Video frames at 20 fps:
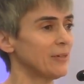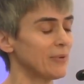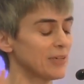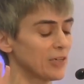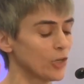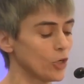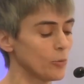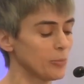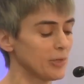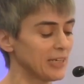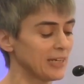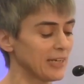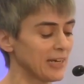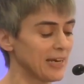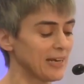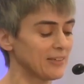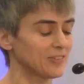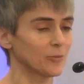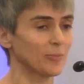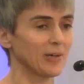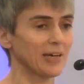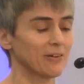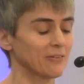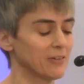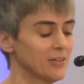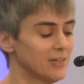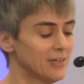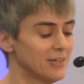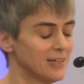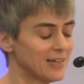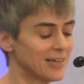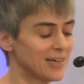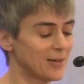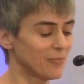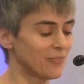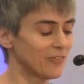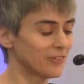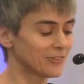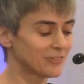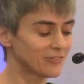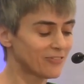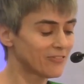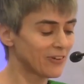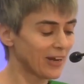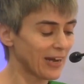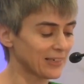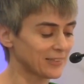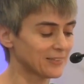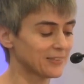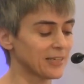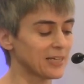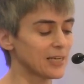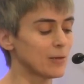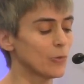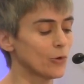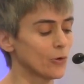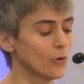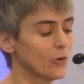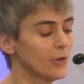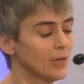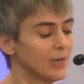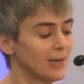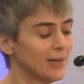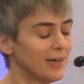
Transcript: where nobody cares about um, facts anymore.